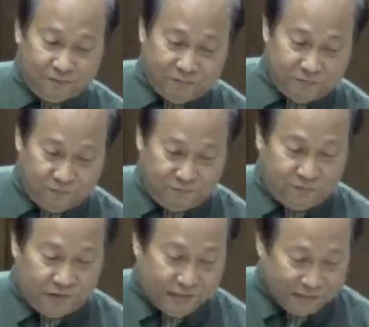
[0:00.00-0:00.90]

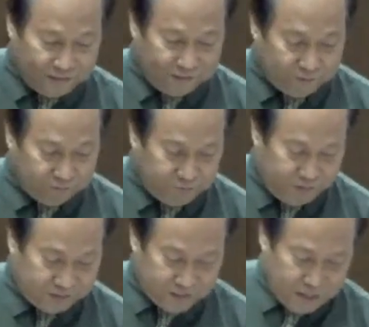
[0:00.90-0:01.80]
further.
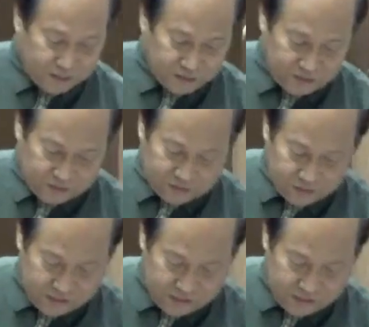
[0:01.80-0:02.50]
It says,